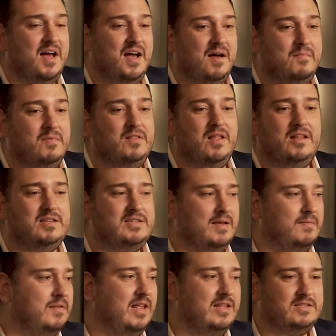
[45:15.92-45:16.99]
But not to say,
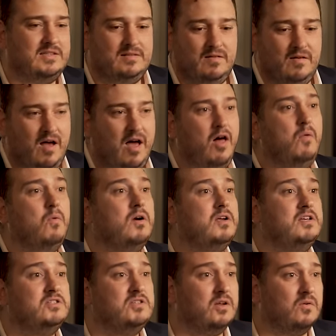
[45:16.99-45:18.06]
but that's all
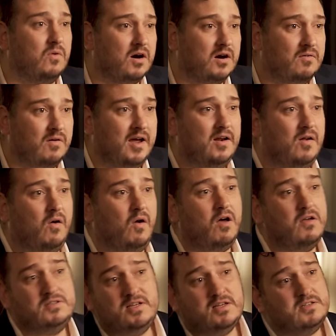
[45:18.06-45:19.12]
work is good work, right?
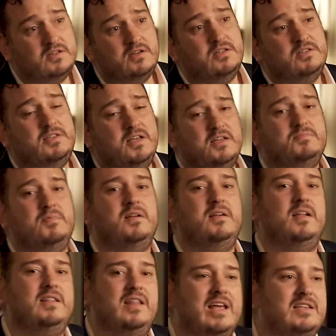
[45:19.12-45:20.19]
All yeah. sales are good sales. But
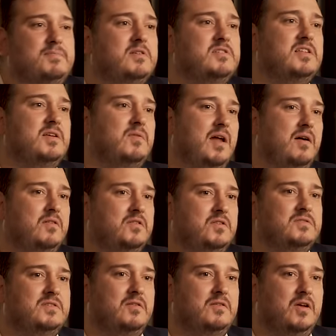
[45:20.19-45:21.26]
that's personally what I would do,
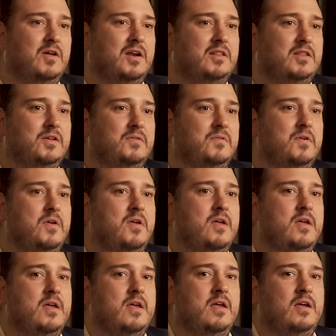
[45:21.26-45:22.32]
is I would go into,
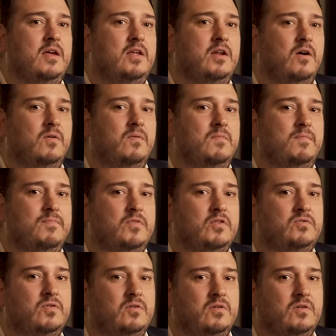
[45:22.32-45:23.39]
you know,
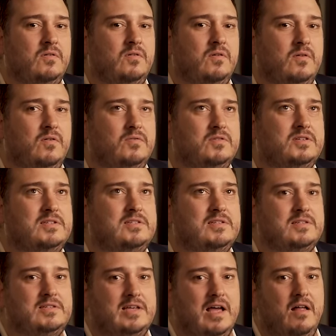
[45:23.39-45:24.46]

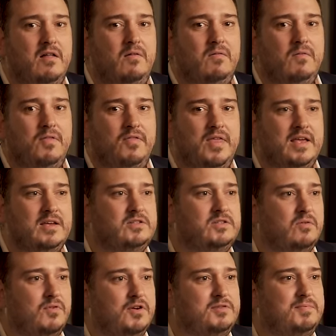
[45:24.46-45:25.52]
sell things
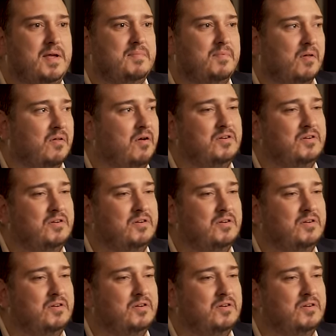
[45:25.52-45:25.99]
to rich people,